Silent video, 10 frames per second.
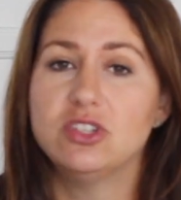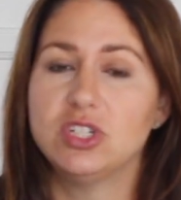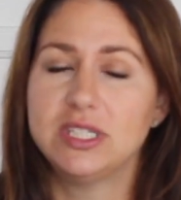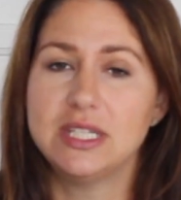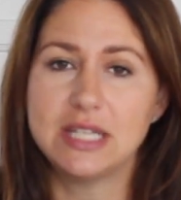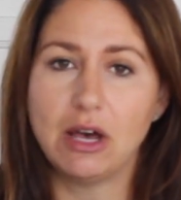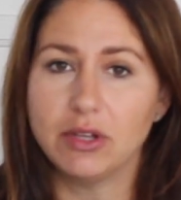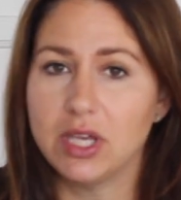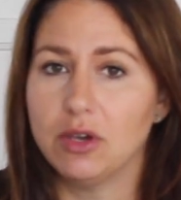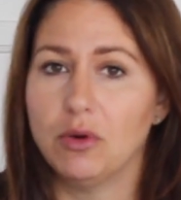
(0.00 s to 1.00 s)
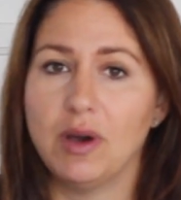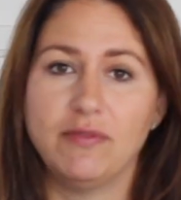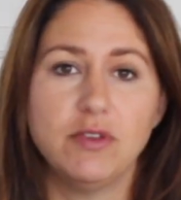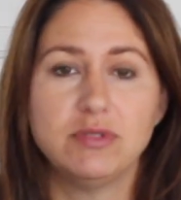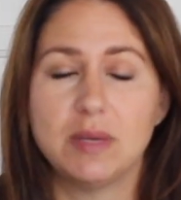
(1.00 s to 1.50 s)
just to tell you a
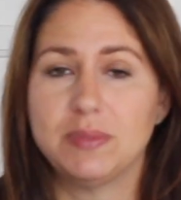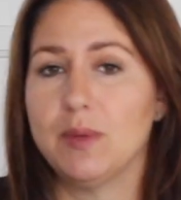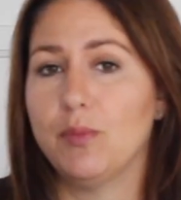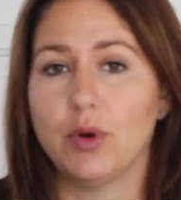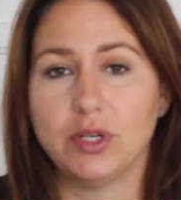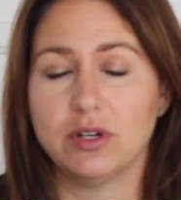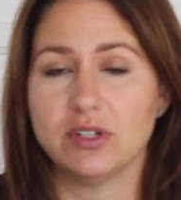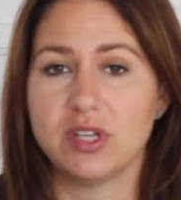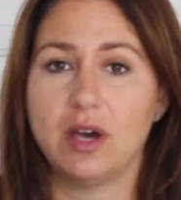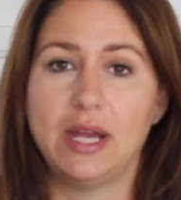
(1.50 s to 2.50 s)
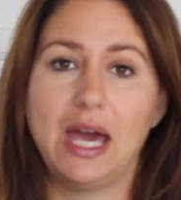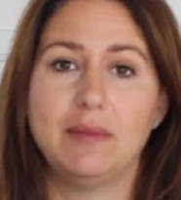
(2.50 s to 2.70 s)
few tips and pointers on how